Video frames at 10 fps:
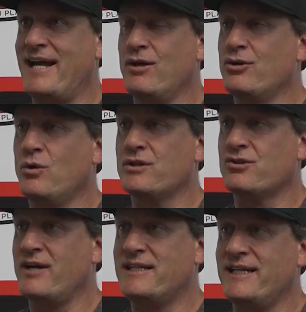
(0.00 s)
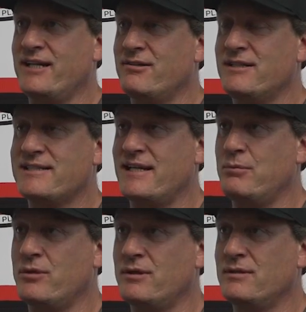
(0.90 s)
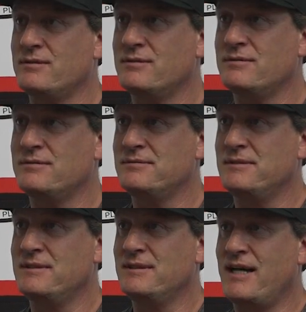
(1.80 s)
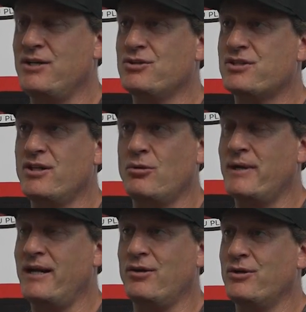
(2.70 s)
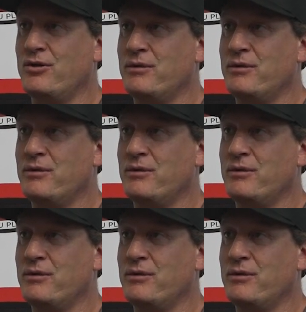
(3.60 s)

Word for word: I don't know what the criteria is anymore. I used to know, but I don't know